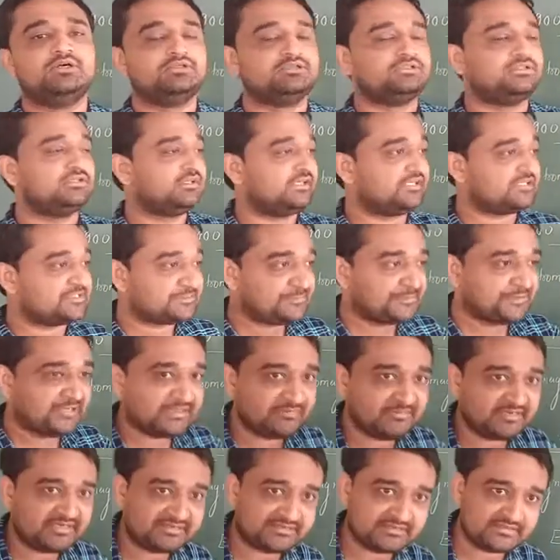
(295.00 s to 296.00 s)
The
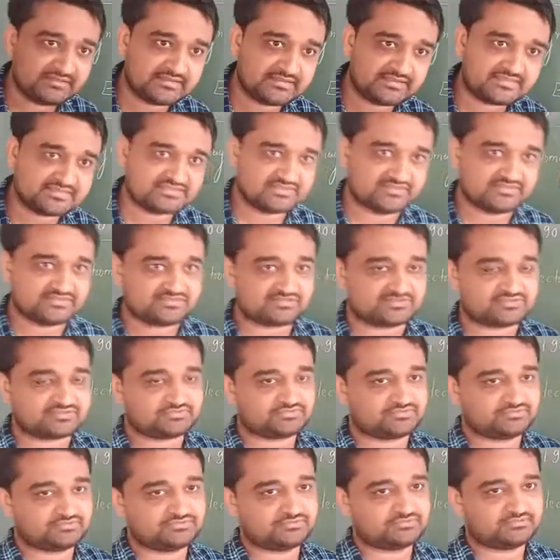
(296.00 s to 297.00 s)
experimental results.
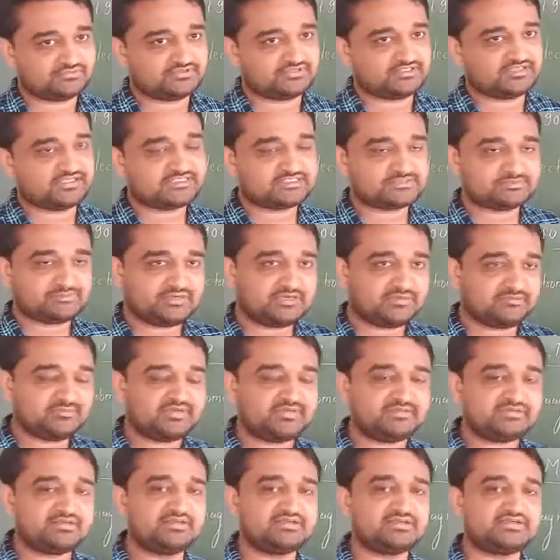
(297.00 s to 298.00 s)
The
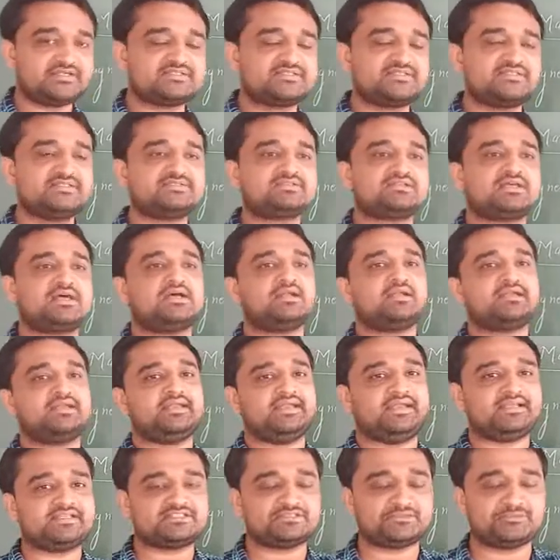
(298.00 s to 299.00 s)
experimental results
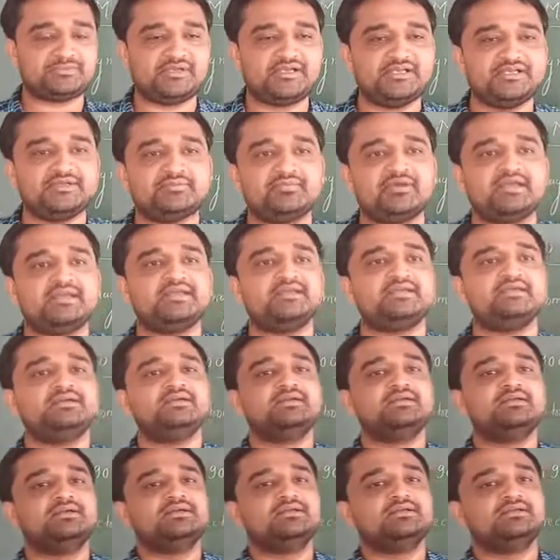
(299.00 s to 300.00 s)
are explained by
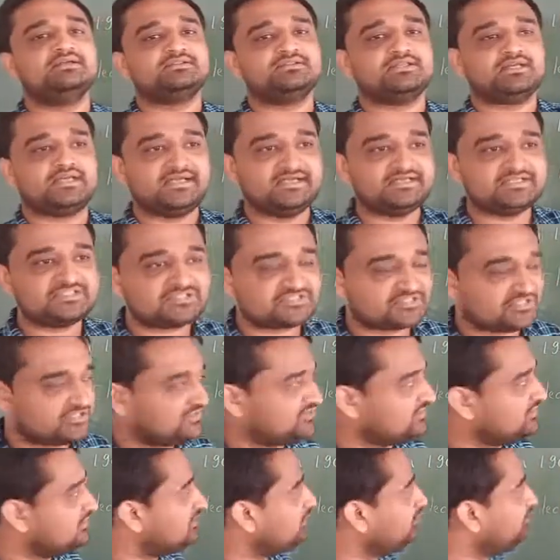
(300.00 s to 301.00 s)
the
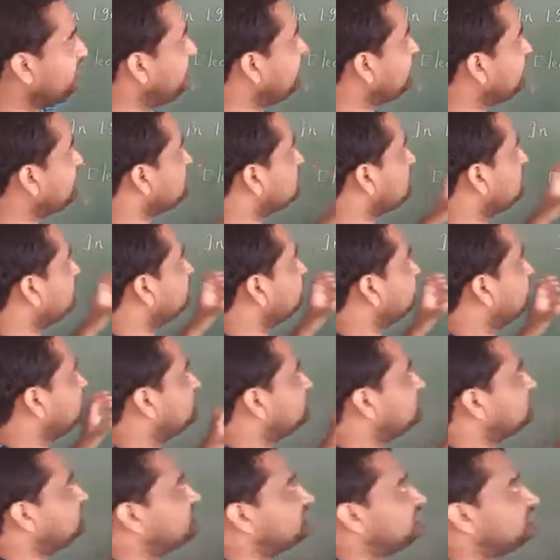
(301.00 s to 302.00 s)
Einstein based on
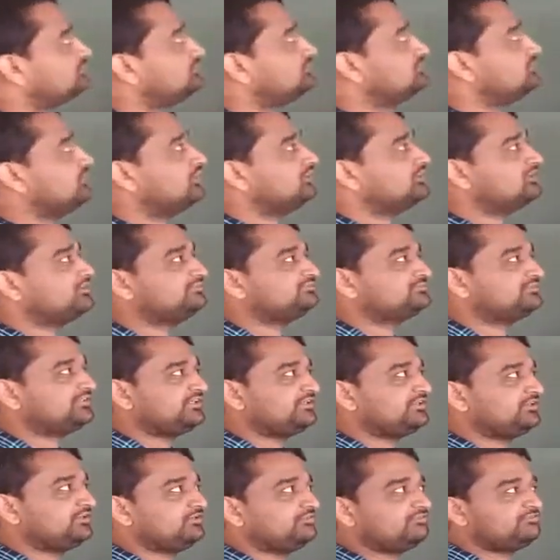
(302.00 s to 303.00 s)
this quantum
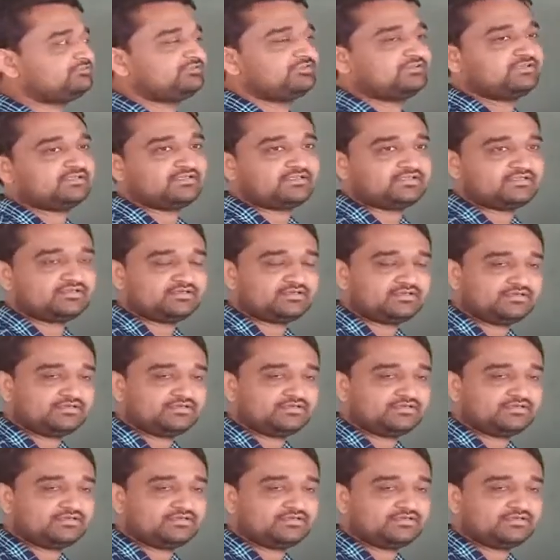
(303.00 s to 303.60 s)
theory of